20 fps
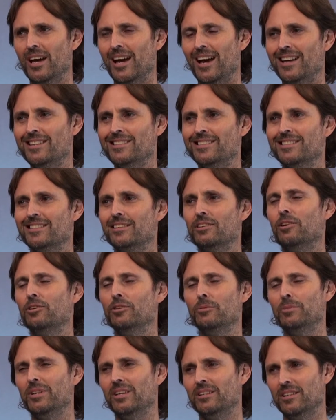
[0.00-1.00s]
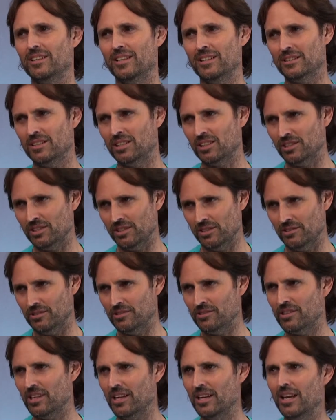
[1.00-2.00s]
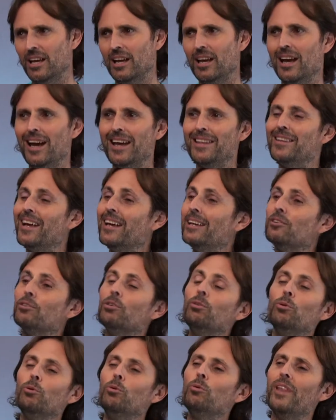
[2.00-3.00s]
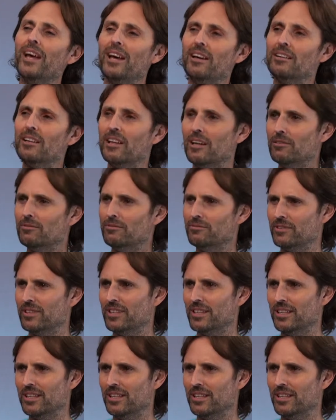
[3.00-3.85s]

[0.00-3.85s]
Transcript: as codependent addictions, and they call that love.